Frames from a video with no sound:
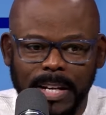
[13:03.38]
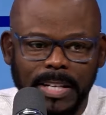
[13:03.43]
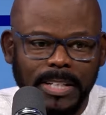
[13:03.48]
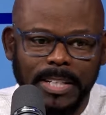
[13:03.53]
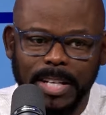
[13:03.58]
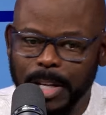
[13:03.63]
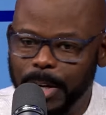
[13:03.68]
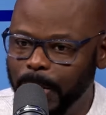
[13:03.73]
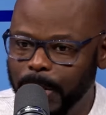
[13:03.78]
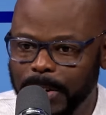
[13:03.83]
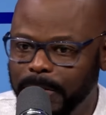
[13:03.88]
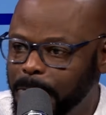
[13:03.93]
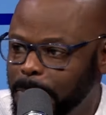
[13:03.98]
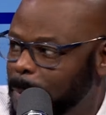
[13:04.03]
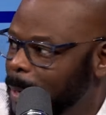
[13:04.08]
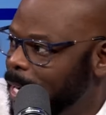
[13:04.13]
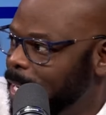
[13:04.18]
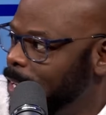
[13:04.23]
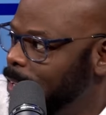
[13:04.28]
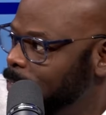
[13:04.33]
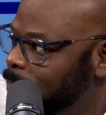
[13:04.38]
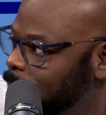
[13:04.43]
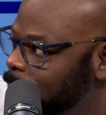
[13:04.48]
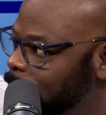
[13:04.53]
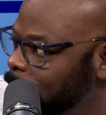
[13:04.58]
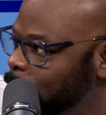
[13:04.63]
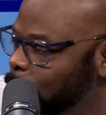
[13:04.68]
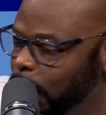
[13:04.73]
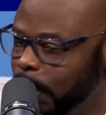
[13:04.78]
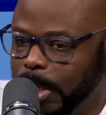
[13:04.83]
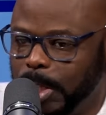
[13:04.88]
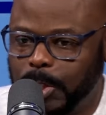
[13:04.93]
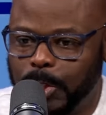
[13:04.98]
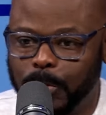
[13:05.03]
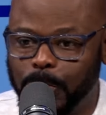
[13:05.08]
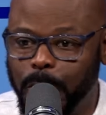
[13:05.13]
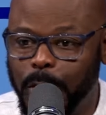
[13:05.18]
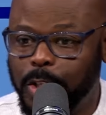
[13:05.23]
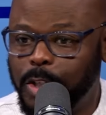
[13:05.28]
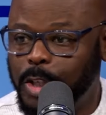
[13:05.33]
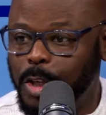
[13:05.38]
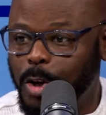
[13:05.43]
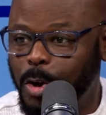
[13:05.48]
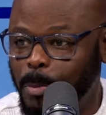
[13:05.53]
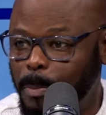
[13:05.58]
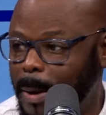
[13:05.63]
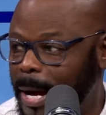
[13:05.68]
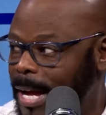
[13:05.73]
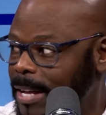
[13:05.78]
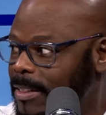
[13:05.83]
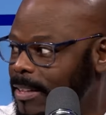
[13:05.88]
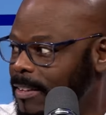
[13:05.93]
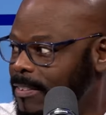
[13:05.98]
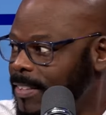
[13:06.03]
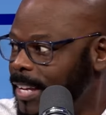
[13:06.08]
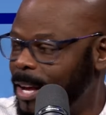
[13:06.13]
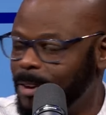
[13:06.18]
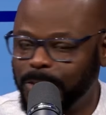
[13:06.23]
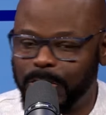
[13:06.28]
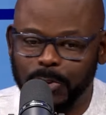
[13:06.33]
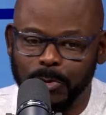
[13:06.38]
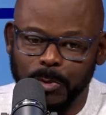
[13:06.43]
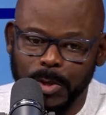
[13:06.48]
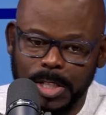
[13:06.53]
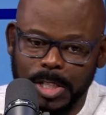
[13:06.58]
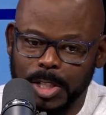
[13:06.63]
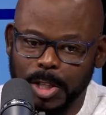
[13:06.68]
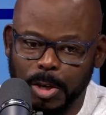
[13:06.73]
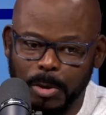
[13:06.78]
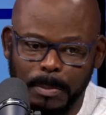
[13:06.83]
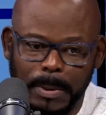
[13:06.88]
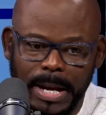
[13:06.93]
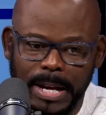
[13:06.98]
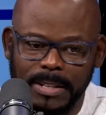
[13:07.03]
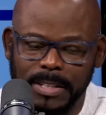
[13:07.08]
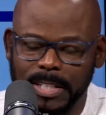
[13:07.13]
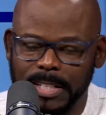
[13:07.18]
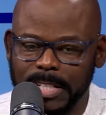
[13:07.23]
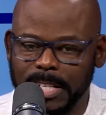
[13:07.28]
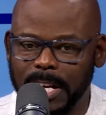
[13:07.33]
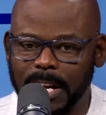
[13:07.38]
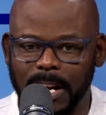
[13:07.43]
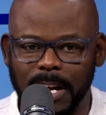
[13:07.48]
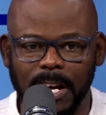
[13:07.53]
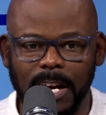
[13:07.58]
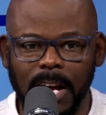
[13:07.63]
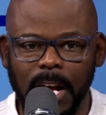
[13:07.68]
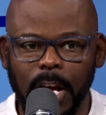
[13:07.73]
you know, everybody else is doing it. You rush to go buy this house. You rush mm-hmm. to go buy this car.